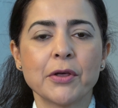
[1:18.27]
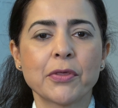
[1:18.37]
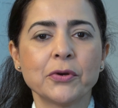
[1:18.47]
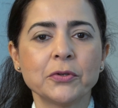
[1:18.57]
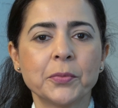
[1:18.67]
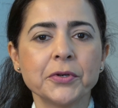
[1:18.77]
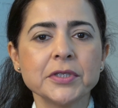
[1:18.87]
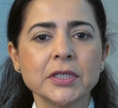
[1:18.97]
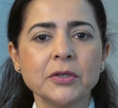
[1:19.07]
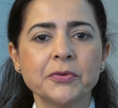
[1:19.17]
third
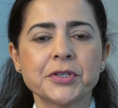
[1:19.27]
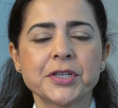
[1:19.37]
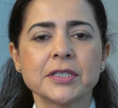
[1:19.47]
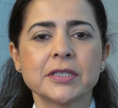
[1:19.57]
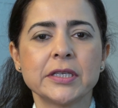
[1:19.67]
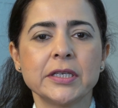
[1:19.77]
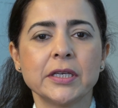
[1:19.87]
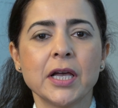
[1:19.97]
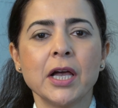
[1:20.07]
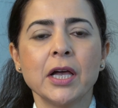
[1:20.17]
body, which is the